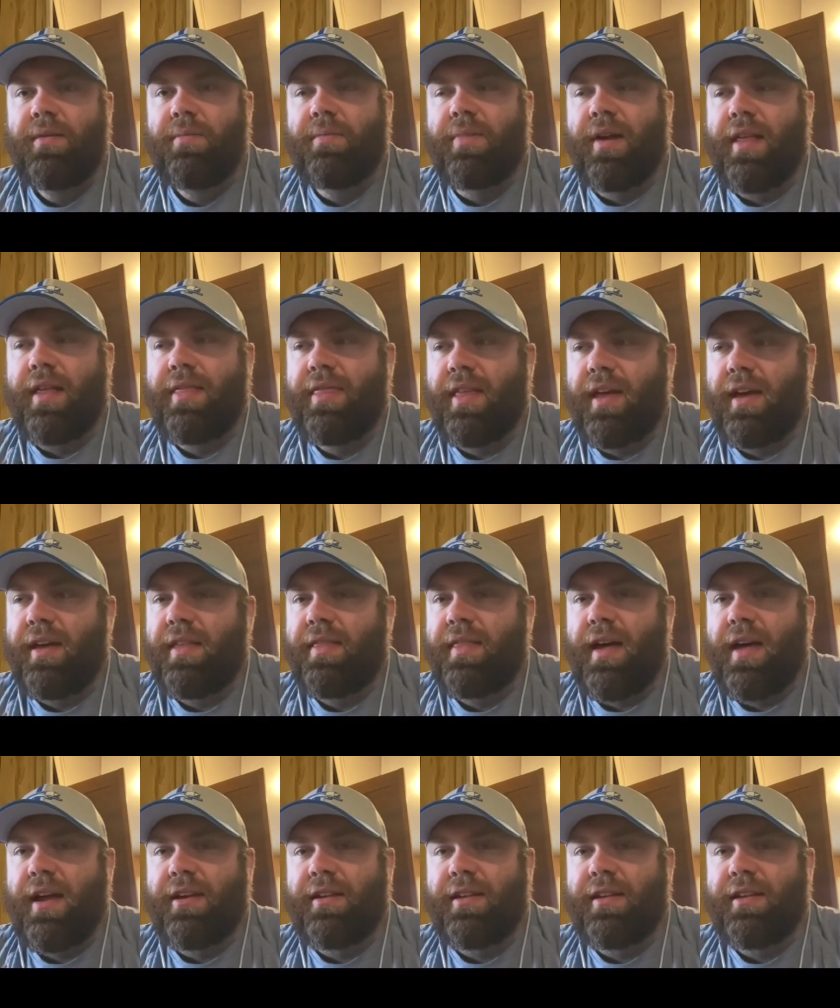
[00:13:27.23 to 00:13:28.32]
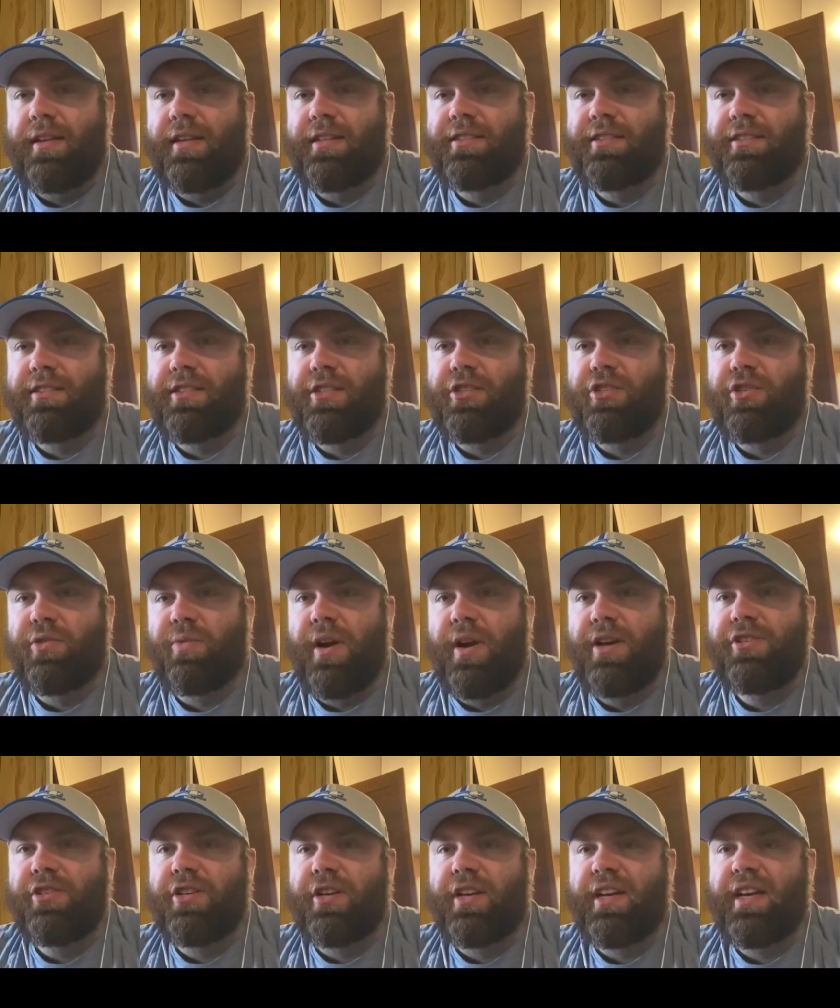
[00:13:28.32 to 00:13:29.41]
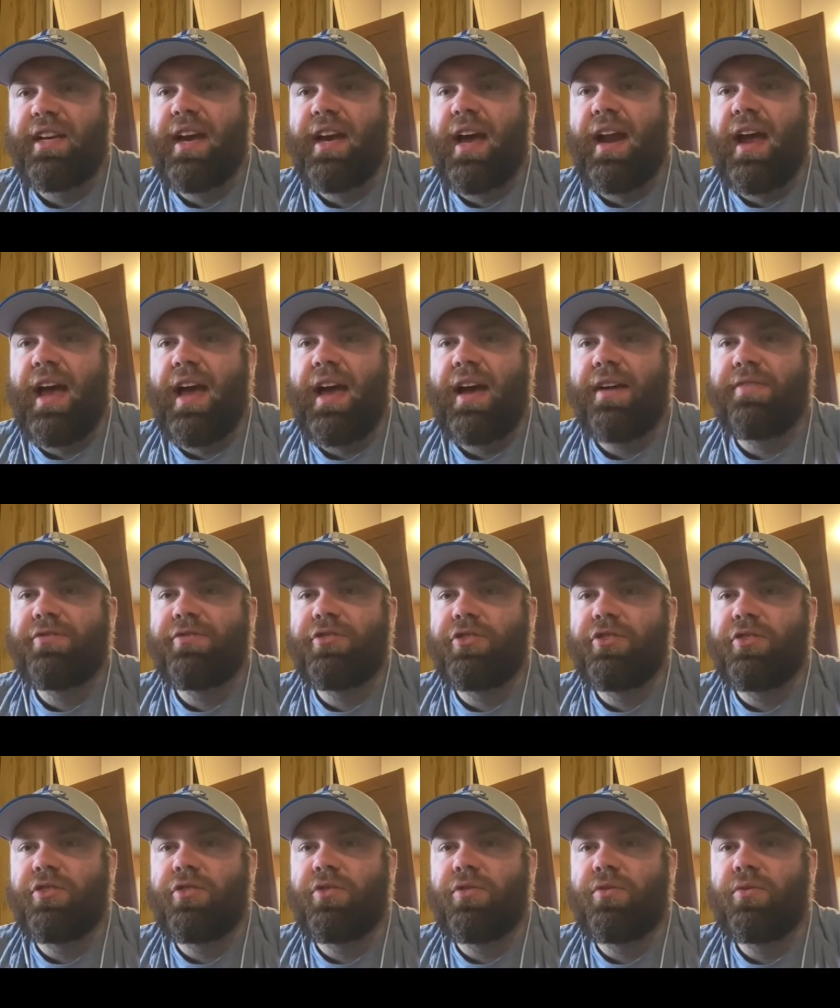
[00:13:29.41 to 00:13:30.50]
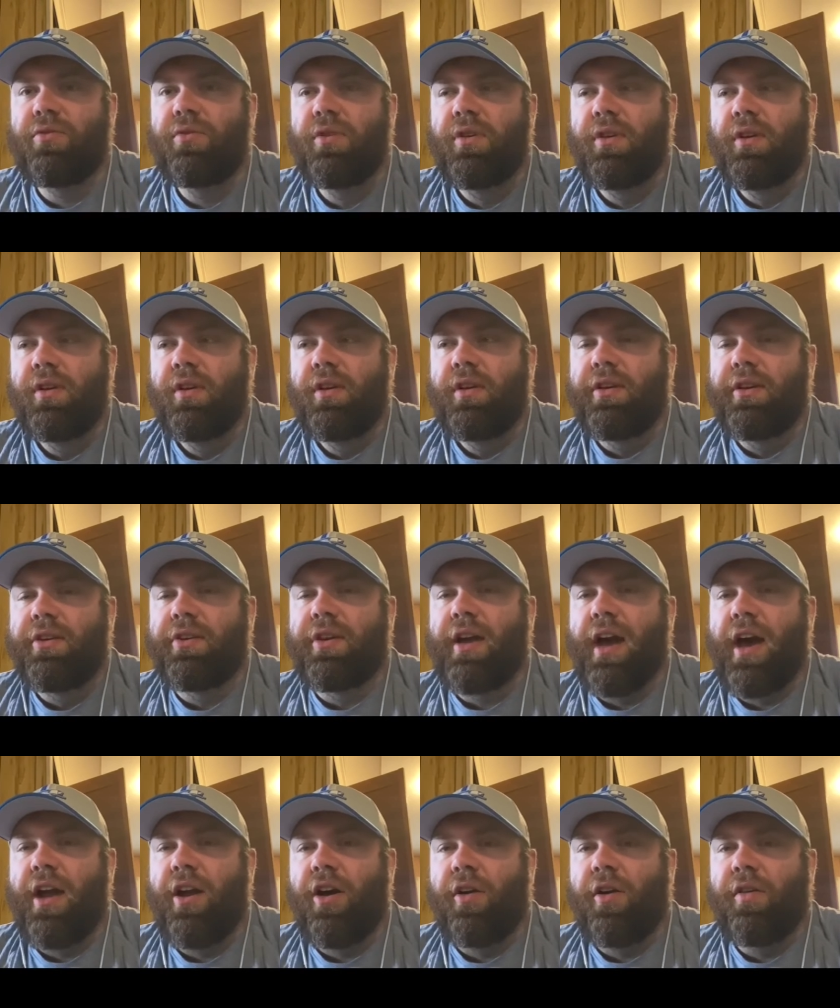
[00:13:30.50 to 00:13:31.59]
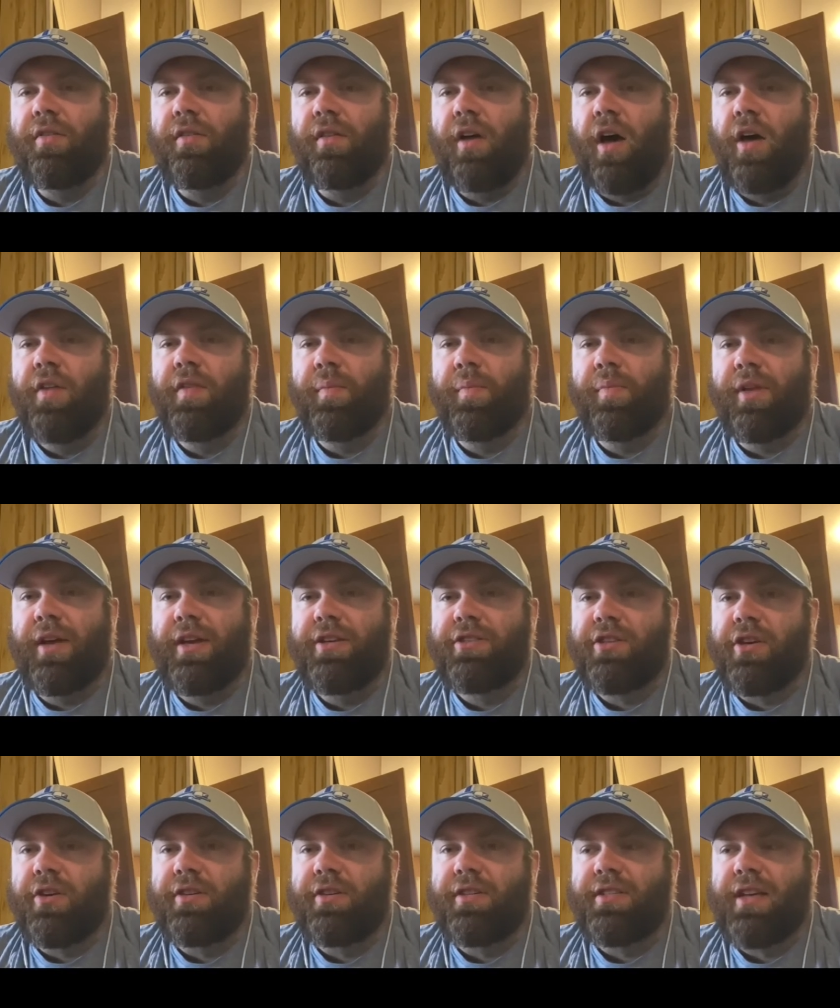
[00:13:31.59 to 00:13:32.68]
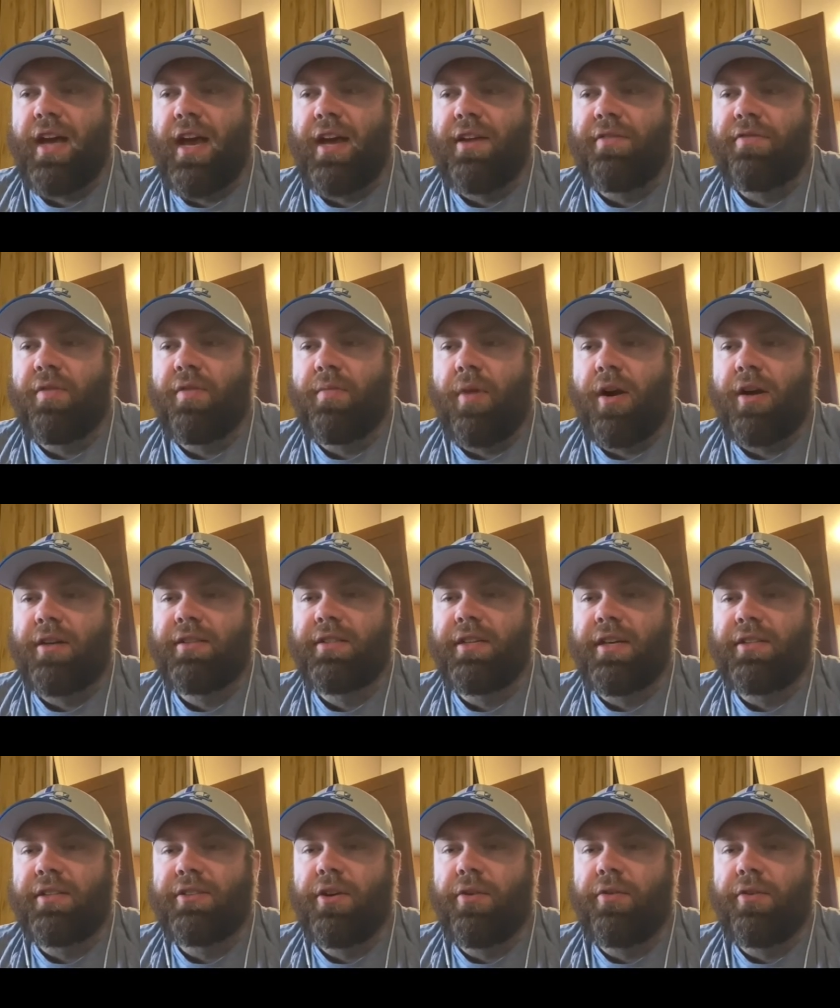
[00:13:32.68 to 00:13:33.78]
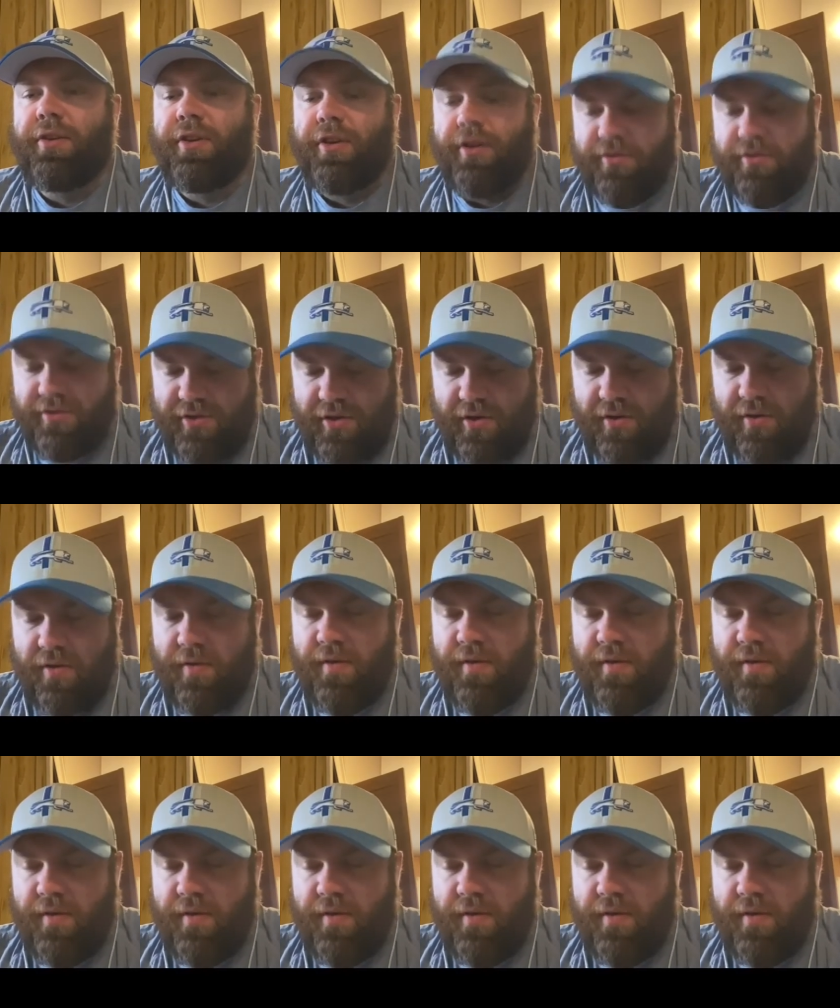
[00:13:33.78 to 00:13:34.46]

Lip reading: But I think that in this situation, you kind of have to, you got all the plays are designed for Mark D'Antonio, so.